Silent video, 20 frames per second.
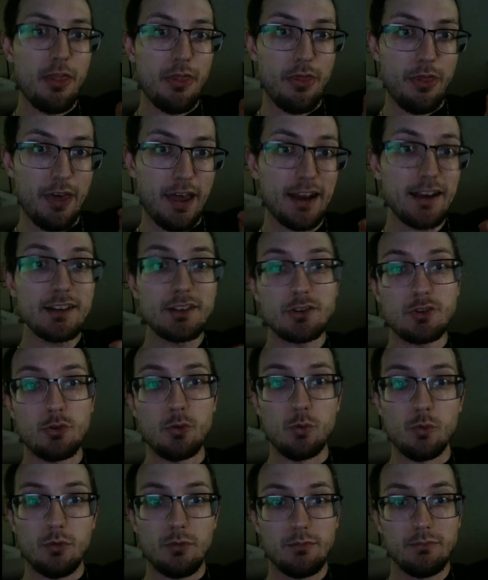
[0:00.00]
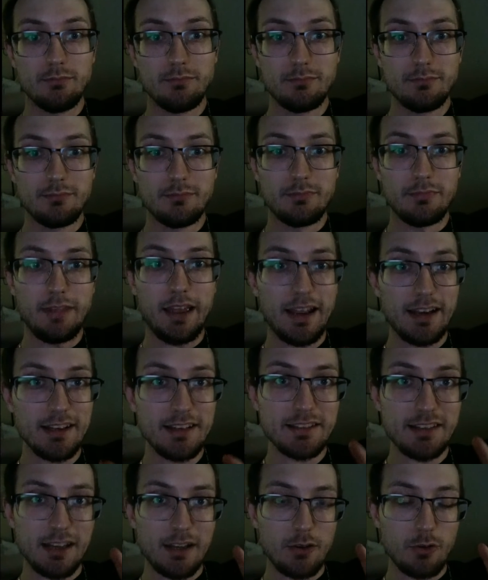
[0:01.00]
That is cool. That
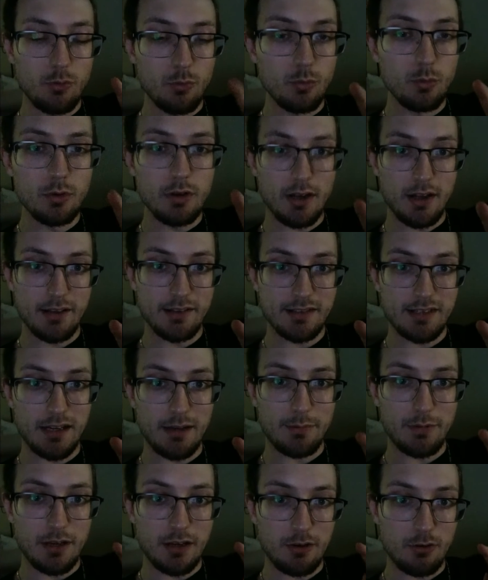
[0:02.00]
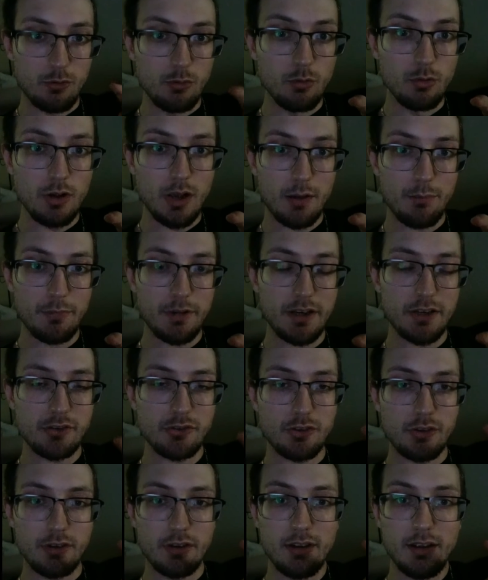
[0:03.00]
is a cool concept, a cool
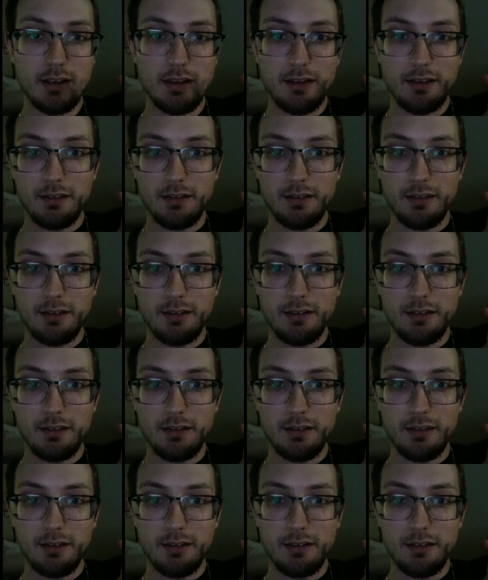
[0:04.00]
combination,